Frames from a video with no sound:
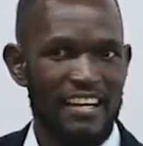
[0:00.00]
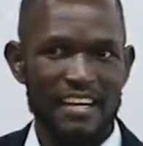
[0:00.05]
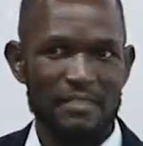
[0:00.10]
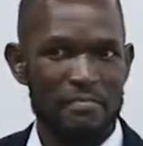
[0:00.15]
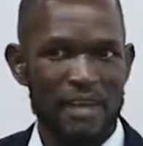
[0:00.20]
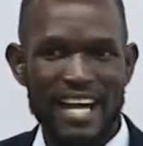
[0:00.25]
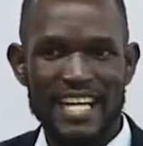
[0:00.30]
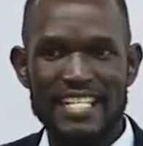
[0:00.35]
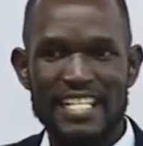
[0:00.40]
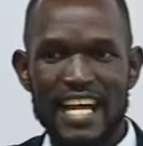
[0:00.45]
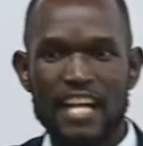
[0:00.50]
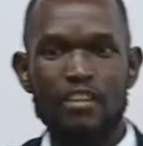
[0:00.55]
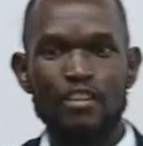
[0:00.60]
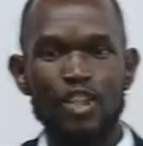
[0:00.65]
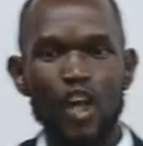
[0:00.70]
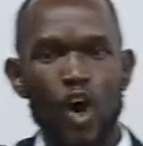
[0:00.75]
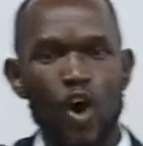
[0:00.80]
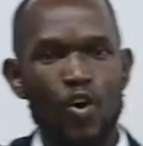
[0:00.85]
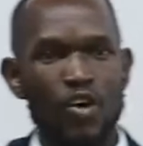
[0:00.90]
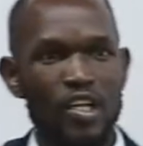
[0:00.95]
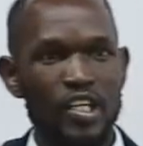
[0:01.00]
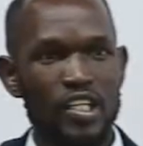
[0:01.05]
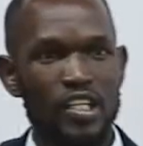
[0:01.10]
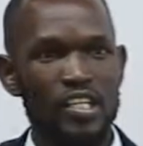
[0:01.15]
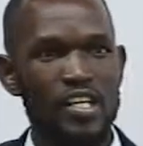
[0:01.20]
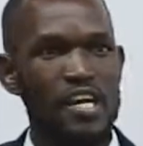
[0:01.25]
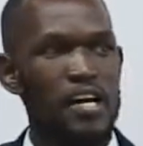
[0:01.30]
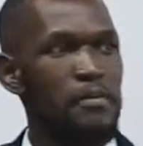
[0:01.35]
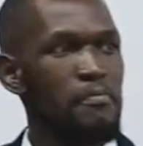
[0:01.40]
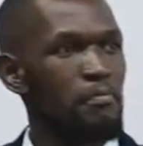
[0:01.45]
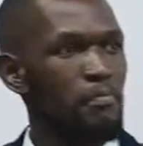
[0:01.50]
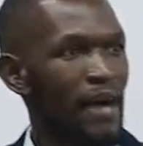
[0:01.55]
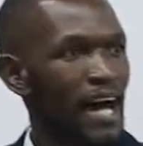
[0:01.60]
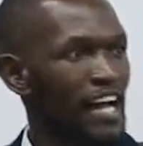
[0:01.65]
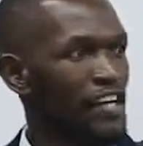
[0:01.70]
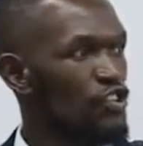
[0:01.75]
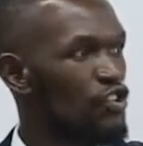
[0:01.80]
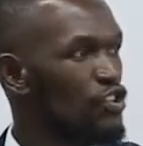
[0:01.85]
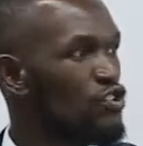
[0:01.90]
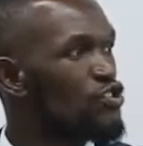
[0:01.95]
it might take longer,
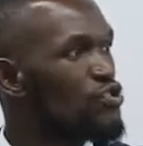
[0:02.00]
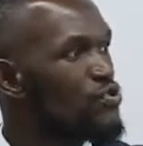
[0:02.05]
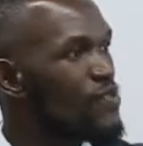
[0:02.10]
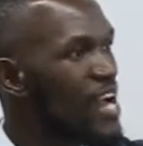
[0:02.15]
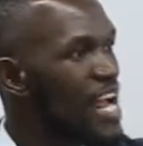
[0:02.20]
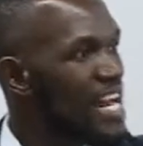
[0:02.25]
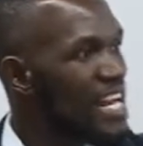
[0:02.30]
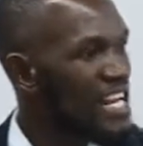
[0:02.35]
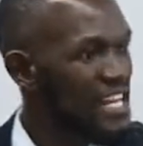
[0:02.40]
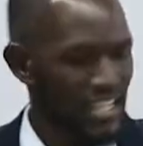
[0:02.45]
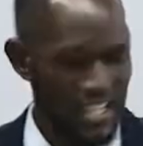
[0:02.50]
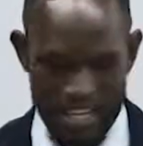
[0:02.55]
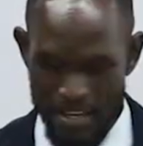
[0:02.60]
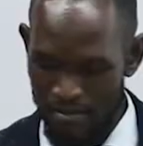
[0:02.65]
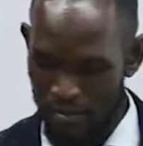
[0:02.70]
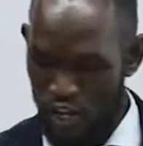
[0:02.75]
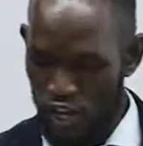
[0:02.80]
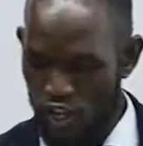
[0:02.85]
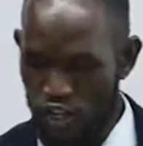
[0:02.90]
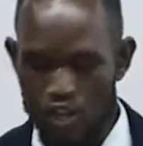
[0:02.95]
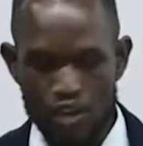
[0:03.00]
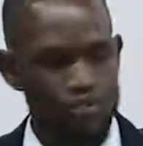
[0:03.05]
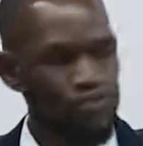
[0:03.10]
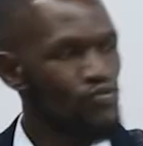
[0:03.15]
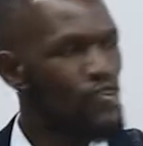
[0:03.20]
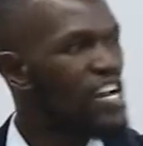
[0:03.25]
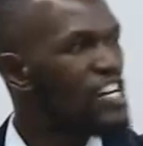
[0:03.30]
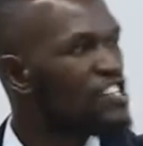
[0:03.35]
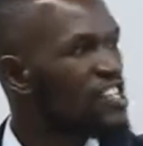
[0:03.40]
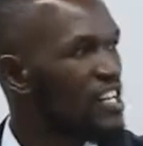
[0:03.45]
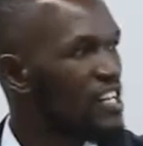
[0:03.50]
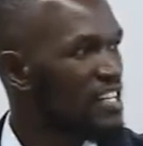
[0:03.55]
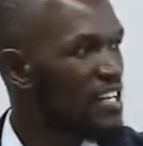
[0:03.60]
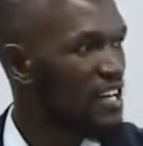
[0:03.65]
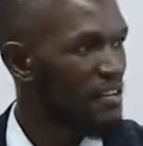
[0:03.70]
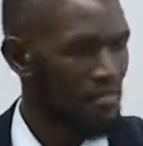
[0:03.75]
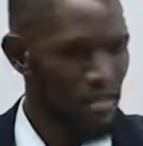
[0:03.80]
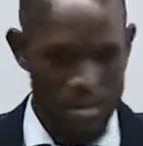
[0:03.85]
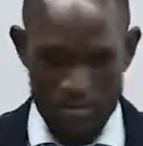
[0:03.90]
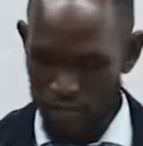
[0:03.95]
but you're training them, you're reaching
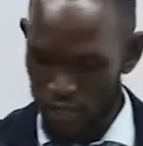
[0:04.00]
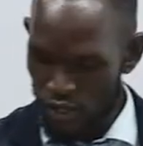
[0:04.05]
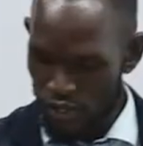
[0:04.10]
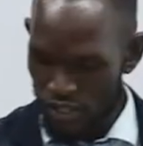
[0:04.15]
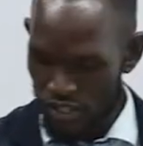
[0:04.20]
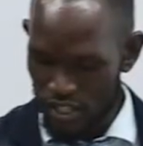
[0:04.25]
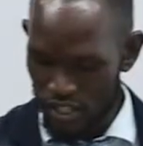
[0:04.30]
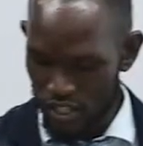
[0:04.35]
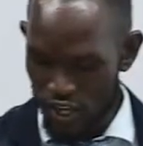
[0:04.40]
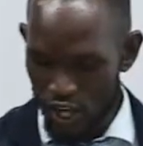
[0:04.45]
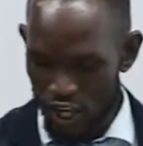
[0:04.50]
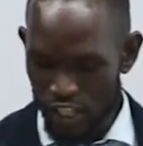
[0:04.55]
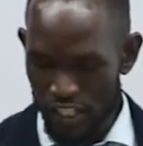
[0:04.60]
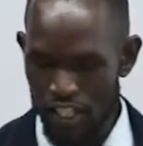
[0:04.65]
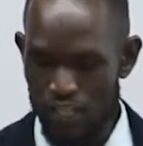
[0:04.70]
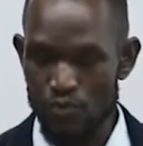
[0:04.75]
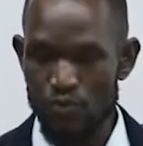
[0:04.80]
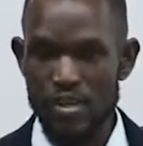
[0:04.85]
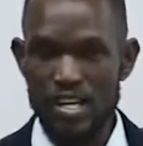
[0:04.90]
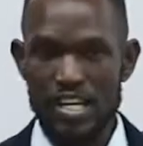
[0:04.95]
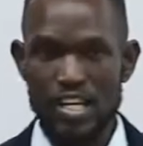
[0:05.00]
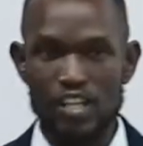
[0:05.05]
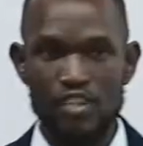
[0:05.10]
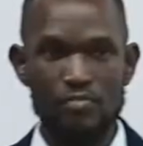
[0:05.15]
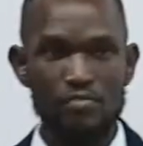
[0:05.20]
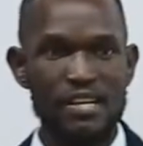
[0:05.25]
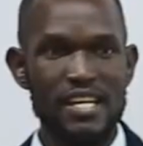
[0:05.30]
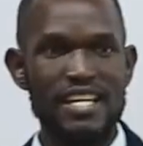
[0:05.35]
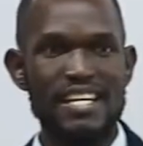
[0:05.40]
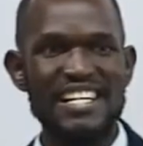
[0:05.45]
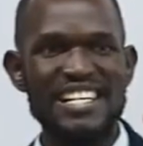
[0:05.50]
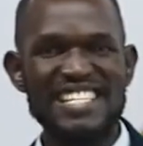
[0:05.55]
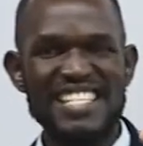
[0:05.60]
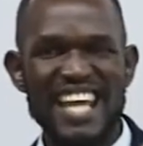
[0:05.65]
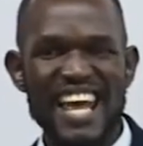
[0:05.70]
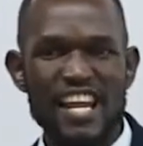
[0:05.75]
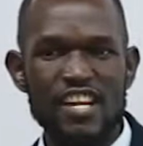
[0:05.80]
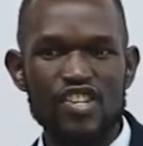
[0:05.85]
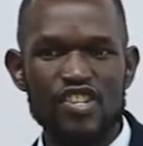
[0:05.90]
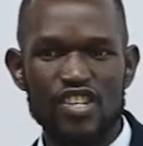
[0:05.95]
them, because the goal is we need to be
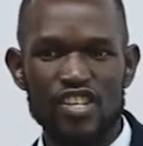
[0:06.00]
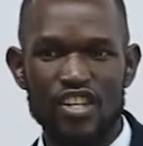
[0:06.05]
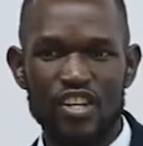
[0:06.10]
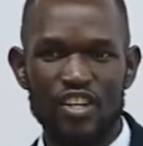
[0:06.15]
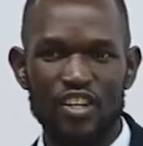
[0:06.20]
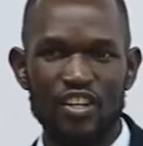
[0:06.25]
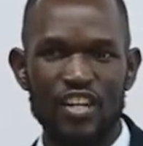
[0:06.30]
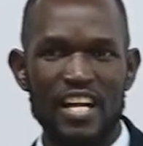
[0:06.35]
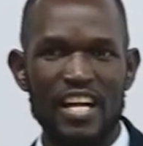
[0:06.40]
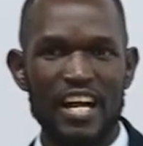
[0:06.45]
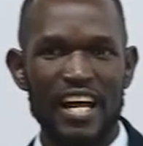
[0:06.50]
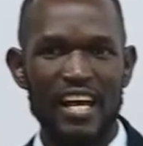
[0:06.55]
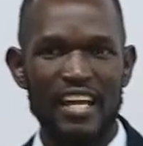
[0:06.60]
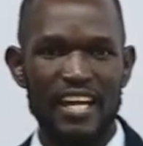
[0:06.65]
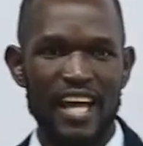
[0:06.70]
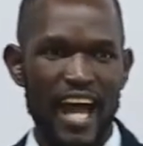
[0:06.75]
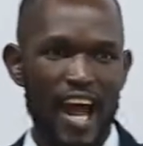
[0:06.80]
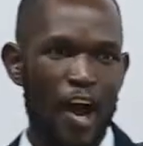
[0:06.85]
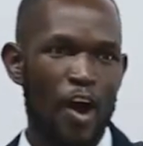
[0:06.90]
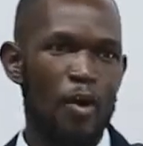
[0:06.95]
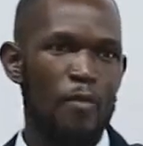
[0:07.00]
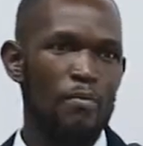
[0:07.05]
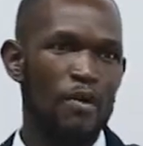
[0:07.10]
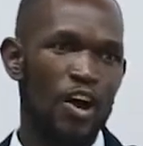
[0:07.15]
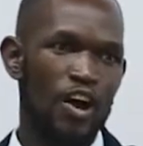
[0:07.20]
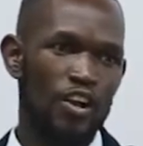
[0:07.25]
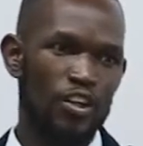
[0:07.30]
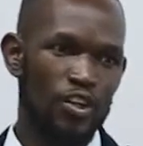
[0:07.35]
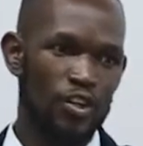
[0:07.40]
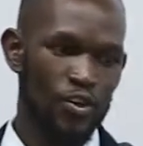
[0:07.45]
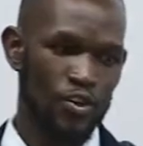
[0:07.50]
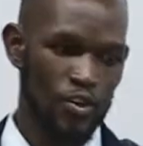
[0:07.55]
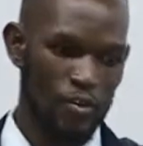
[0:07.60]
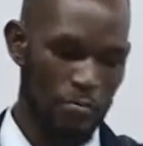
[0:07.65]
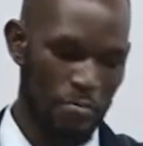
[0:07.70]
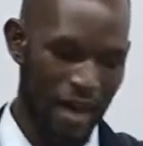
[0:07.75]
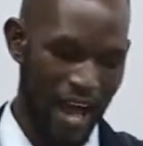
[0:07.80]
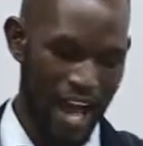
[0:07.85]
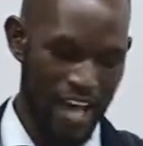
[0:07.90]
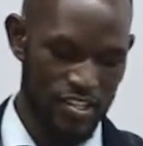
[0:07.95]
intentional and help our
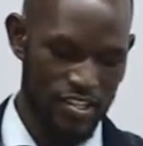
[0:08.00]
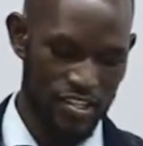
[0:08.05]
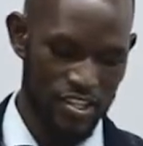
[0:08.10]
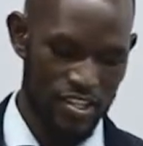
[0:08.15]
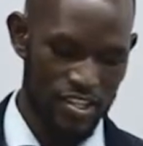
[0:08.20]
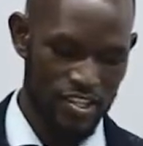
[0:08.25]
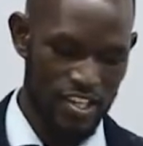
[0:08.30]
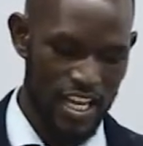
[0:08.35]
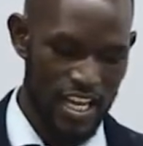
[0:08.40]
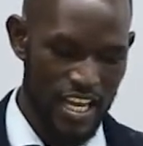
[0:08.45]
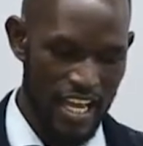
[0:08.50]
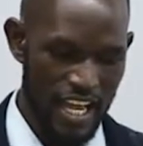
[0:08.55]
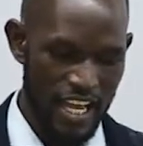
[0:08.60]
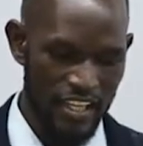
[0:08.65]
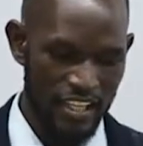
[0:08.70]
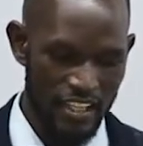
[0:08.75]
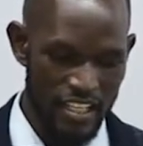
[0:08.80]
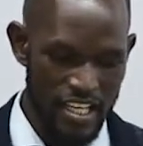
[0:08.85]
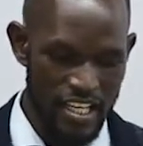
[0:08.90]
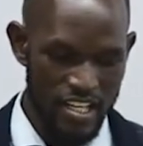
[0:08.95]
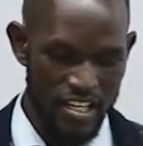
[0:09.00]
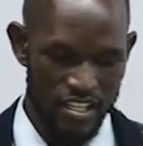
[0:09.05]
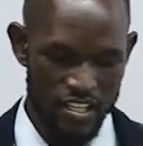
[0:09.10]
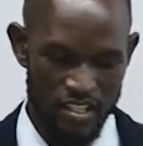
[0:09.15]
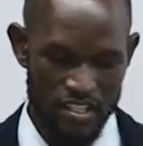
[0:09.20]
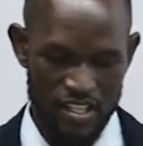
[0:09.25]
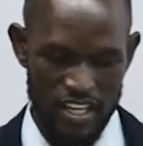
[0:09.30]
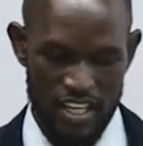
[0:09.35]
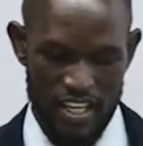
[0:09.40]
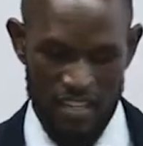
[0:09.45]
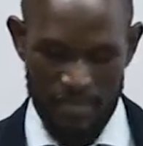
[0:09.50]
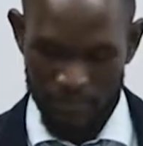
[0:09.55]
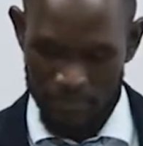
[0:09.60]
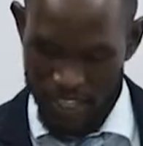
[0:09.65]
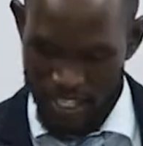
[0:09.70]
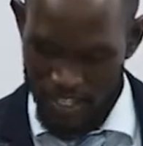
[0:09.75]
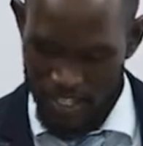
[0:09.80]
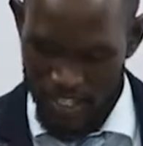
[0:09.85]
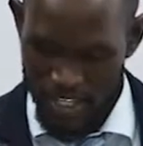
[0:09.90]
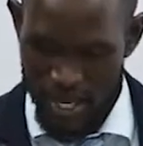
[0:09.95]
local pastors and leaders
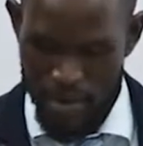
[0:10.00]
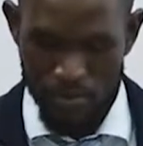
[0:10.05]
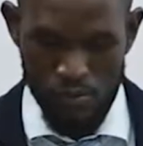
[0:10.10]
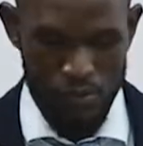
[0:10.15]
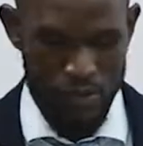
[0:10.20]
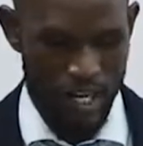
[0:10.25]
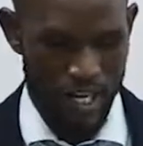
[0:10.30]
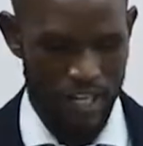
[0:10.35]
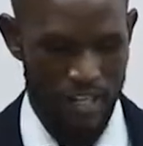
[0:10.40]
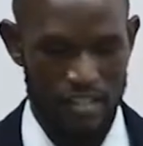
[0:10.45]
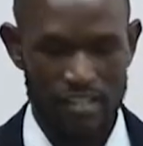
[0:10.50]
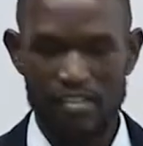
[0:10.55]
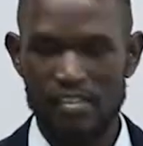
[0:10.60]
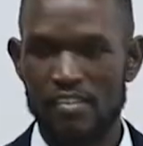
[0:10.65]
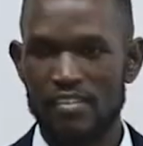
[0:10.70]
get somewhere.